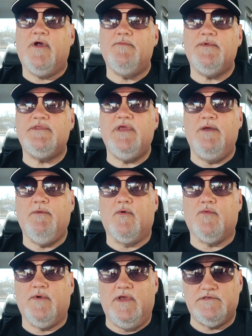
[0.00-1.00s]

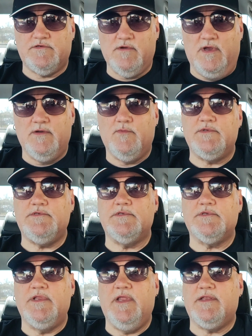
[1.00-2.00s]
farm-to-table restaurant, which
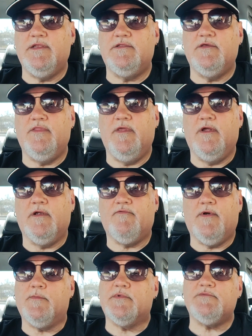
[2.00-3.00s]
is connected to their
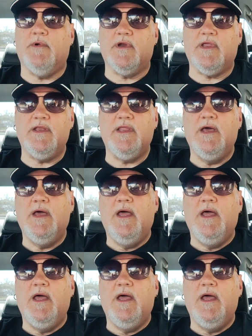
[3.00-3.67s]
farmers market.